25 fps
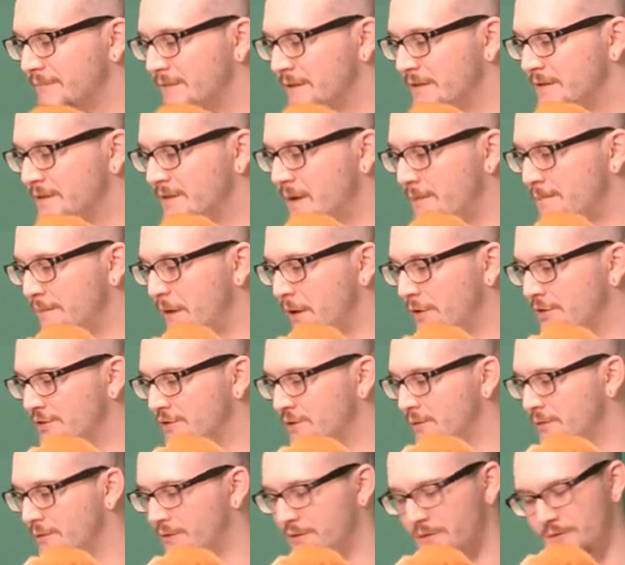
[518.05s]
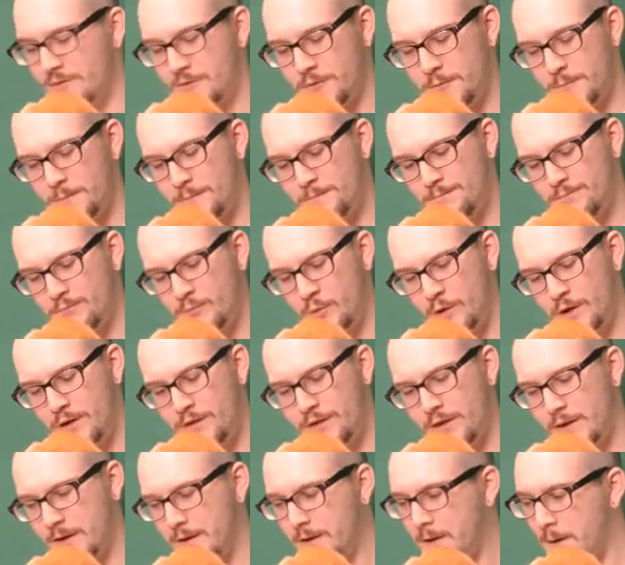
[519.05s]
Something else to it too. What do you
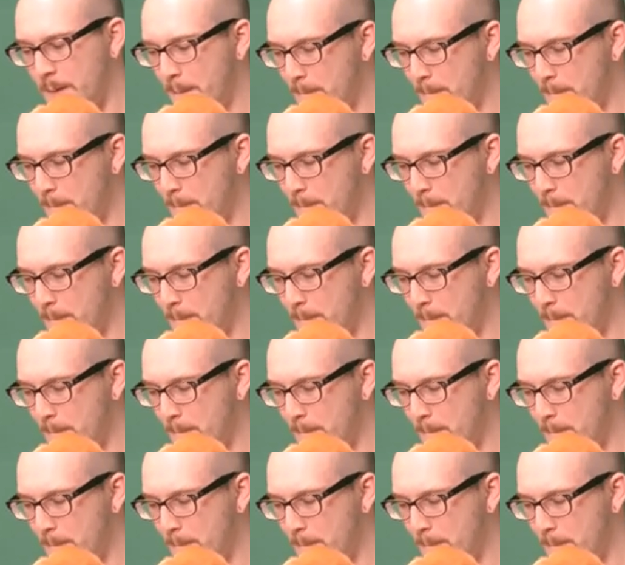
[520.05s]
think?